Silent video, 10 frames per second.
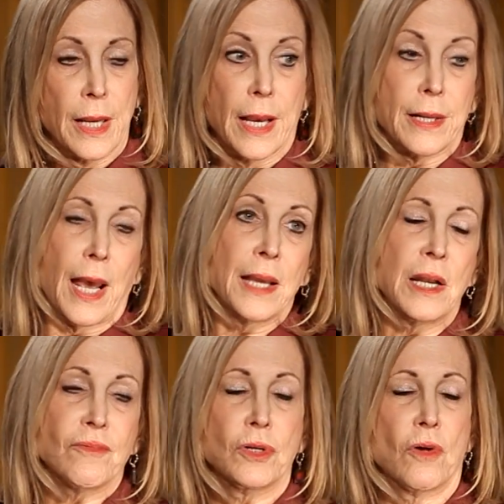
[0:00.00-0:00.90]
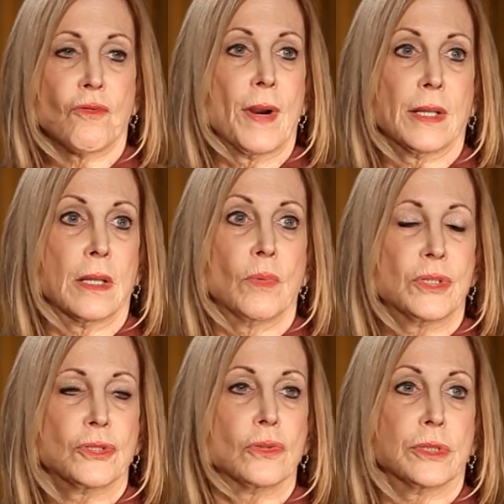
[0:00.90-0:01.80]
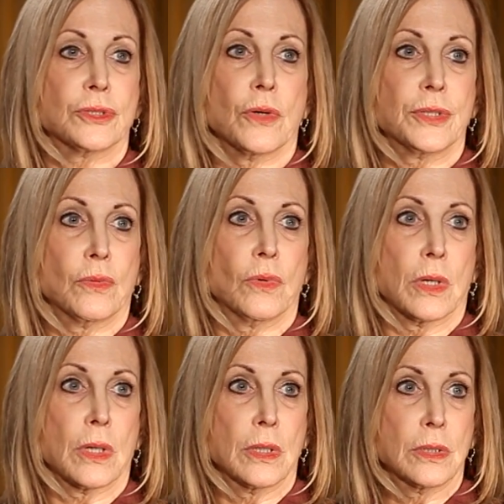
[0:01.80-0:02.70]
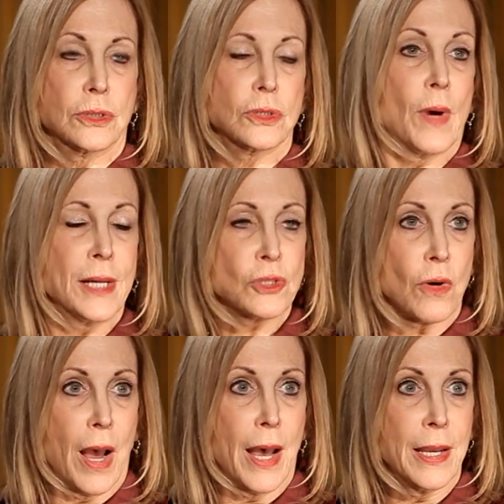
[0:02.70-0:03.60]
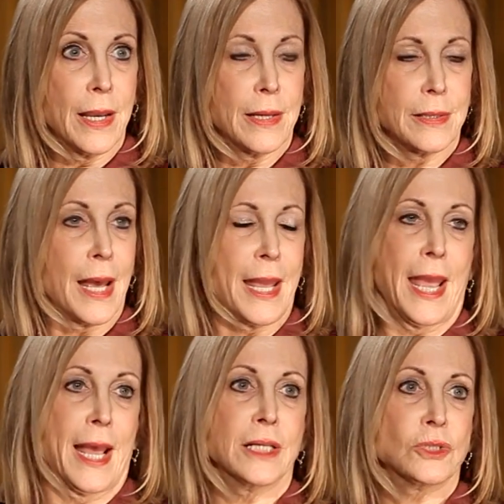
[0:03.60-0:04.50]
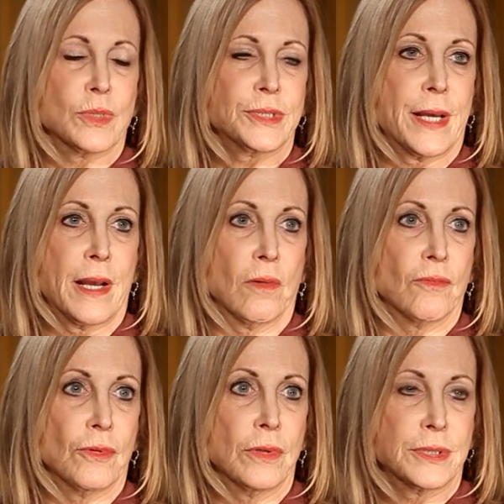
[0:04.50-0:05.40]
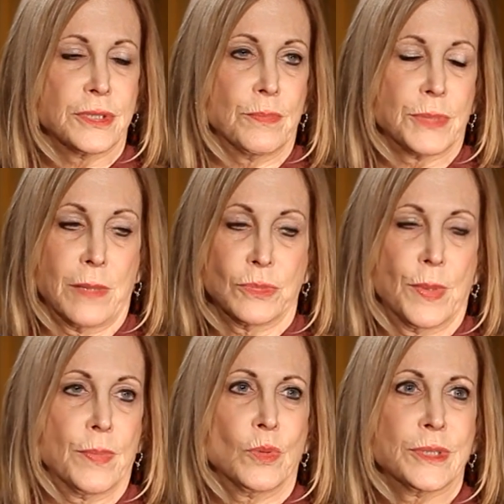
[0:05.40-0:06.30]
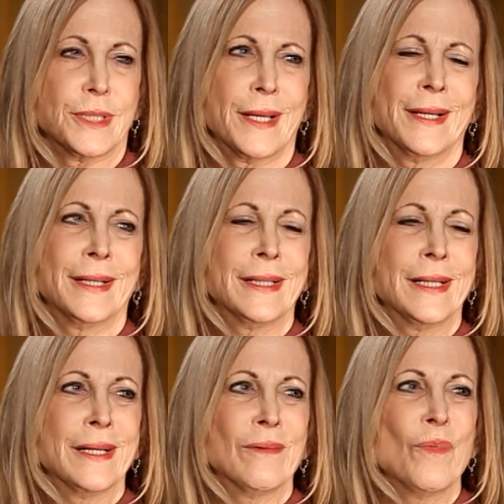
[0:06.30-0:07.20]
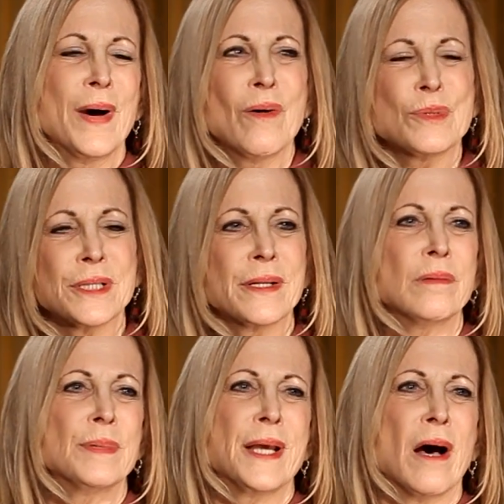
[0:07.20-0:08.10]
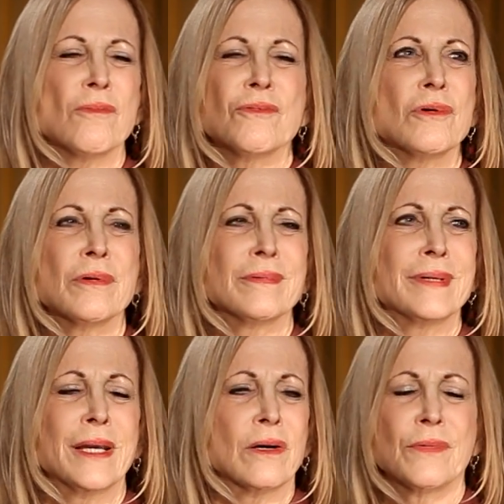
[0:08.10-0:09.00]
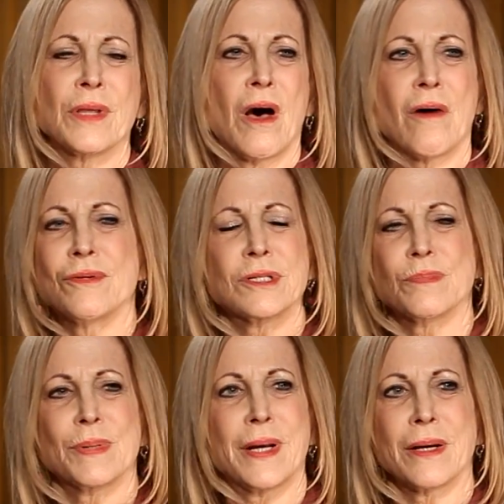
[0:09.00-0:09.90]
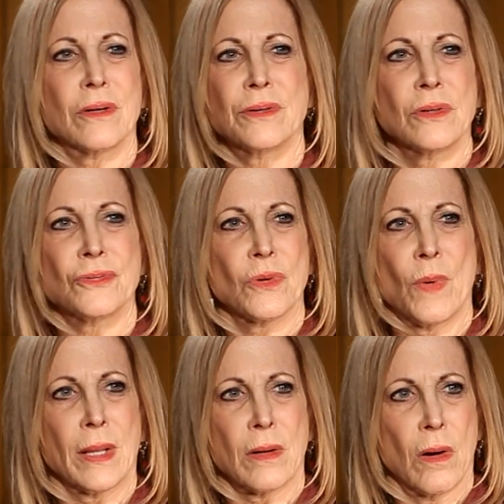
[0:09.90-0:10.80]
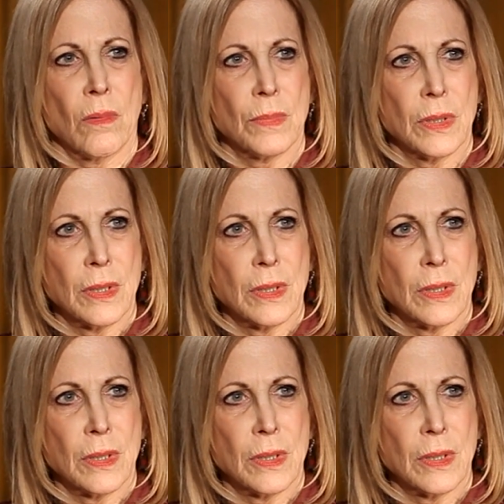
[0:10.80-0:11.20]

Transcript: And I never know, frankly, which tool is going to work. So I try and I ask, was that helpful? And sometimes people will say, well, it was a little bit helpful here in the office, but I couldn't use it well at home.